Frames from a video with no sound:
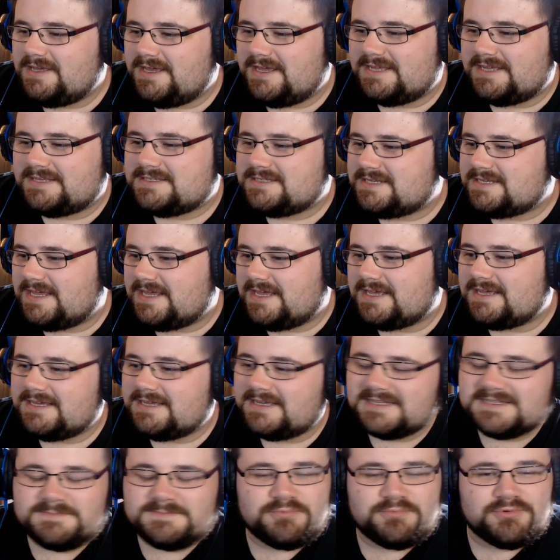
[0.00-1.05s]

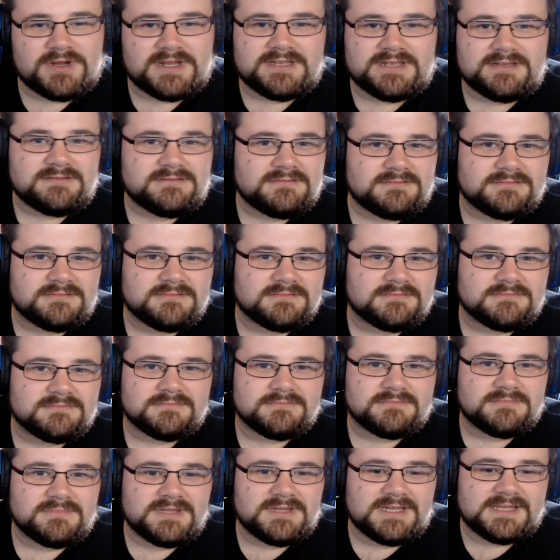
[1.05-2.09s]
It's Britain,
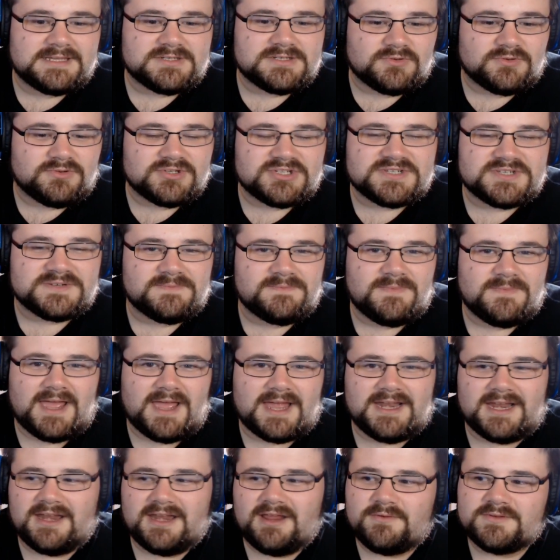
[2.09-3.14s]
it's awesome,
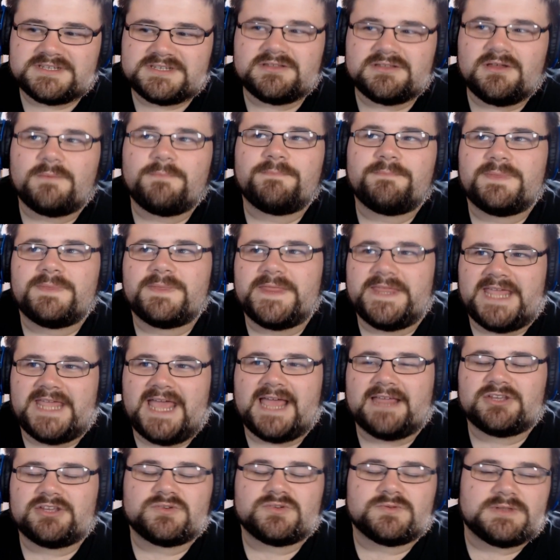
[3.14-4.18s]
and I know it's not the
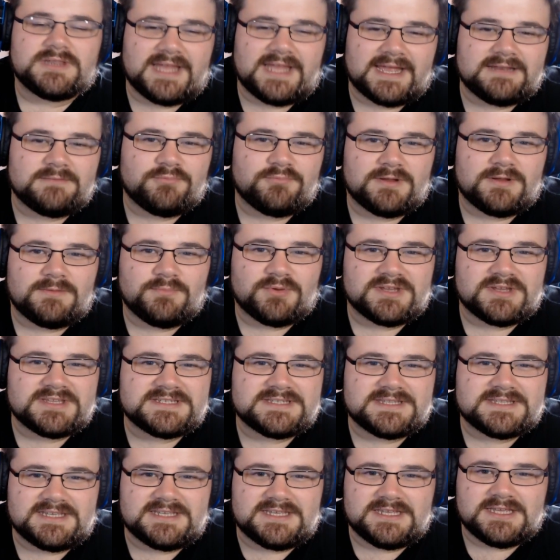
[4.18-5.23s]
actual land Britain, but it's
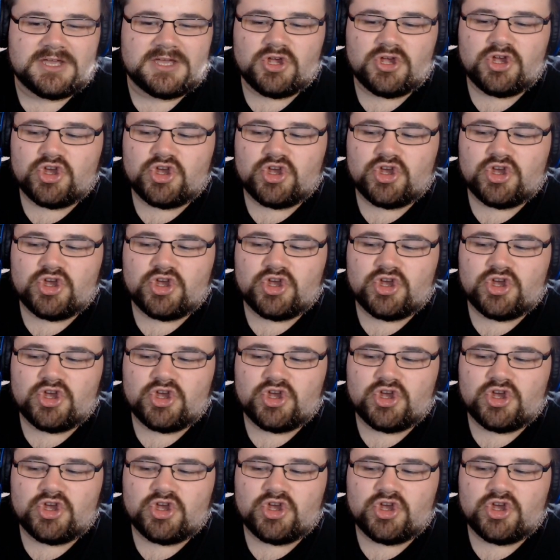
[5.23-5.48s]
the